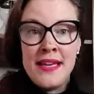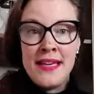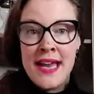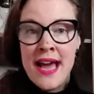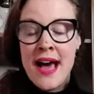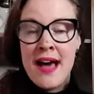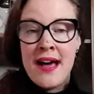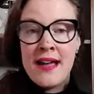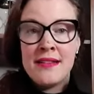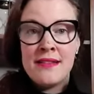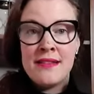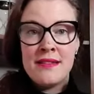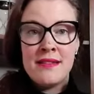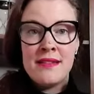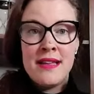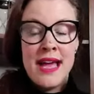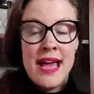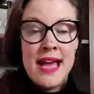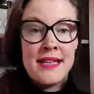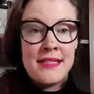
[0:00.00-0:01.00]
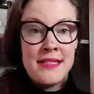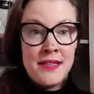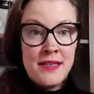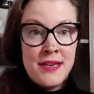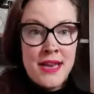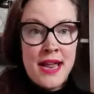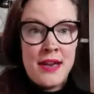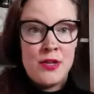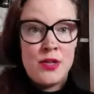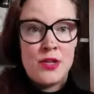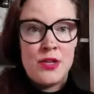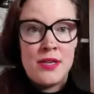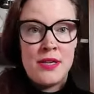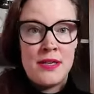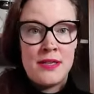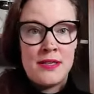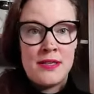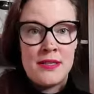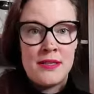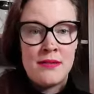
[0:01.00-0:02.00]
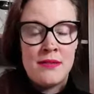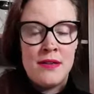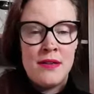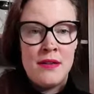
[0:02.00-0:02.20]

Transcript: that as a dangerous.